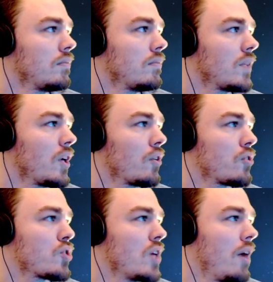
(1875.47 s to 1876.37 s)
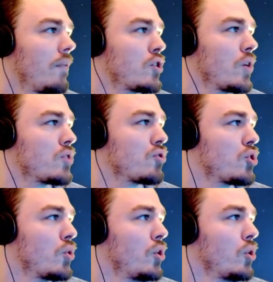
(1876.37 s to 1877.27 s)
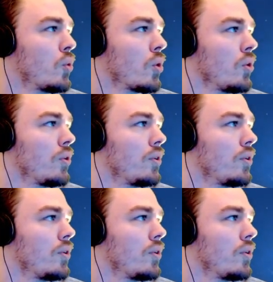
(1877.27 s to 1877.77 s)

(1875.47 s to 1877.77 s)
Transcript: Characters cannot be transferred to a new world.